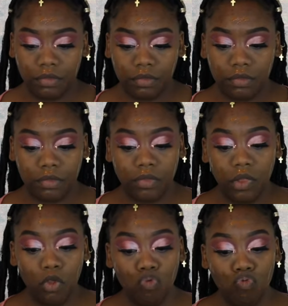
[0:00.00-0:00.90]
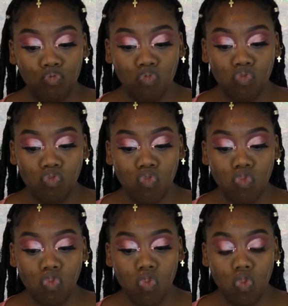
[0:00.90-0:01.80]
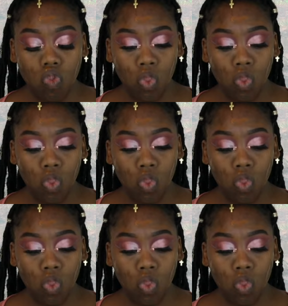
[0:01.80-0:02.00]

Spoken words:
[no speech]